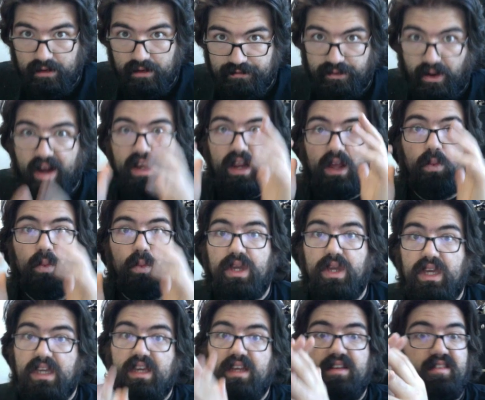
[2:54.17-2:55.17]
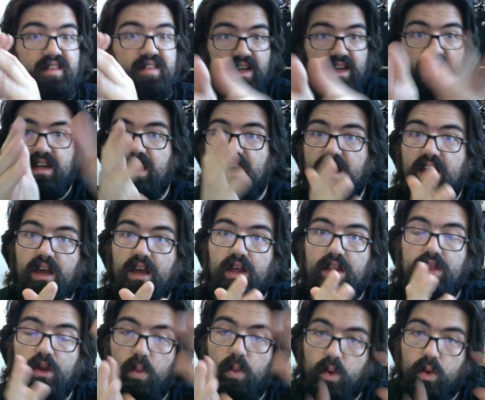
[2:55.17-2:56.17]
Friday, we did
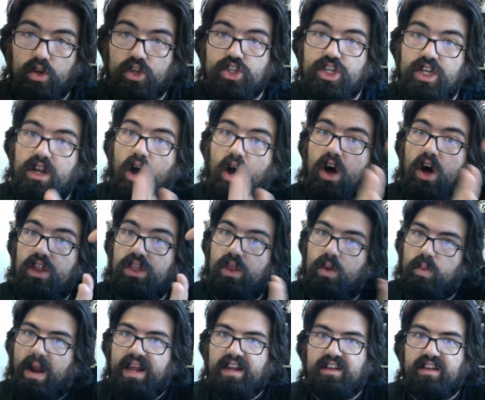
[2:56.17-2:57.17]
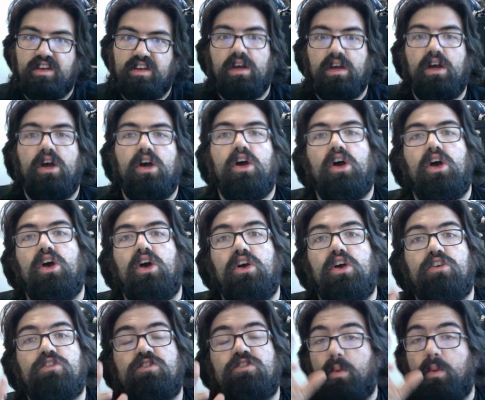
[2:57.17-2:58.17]
the worksheet on the right.
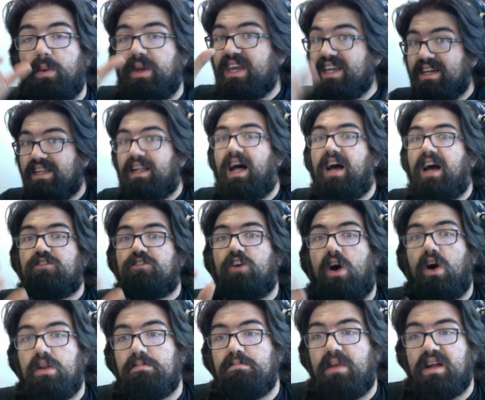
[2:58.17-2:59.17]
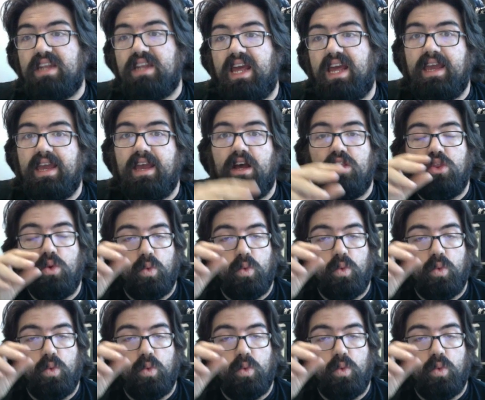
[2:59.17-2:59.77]
So in class on Monday, the